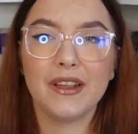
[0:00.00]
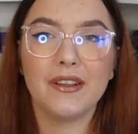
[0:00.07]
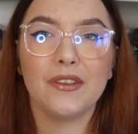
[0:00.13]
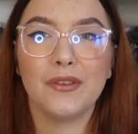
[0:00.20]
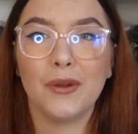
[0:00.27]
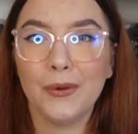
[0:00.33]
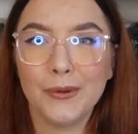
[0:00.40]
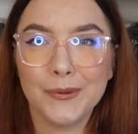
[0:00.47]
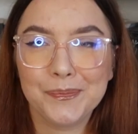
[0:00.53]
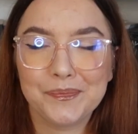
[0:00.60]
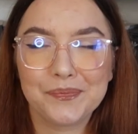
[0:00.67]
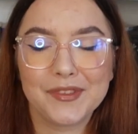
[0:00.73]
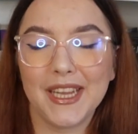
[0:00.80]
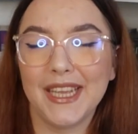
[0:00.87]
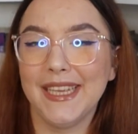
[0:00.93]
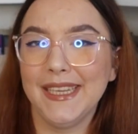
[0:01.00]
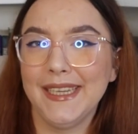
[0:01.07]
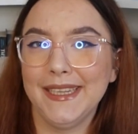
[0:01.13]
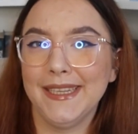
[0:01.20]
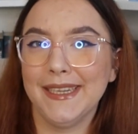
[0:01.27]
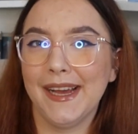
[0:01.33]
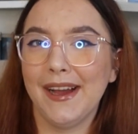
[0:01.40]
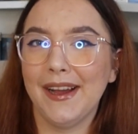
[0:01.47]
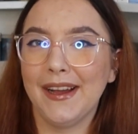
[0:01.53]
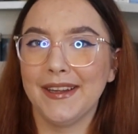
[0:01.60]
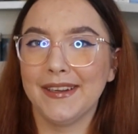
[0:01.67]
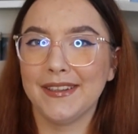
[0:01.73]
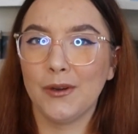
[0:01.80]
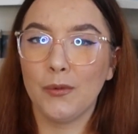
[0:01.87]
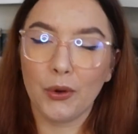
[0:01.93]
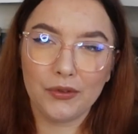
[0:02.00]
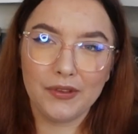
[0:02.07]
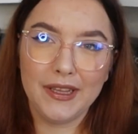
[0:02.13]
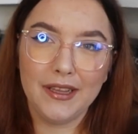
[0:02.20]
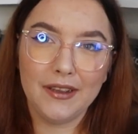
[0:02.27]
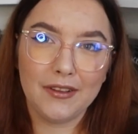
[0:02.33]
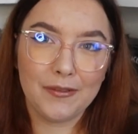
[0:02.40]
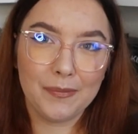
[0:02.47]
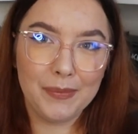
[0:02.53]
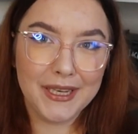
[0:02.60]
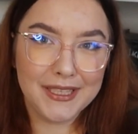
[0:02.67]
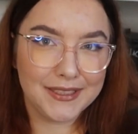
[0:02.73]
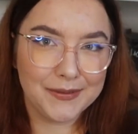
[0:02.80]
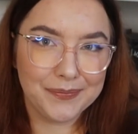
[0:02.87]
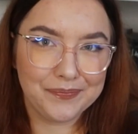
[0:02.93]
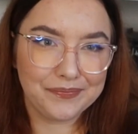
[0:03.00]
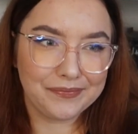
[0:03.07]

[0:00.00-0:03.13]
So he and Rosie split,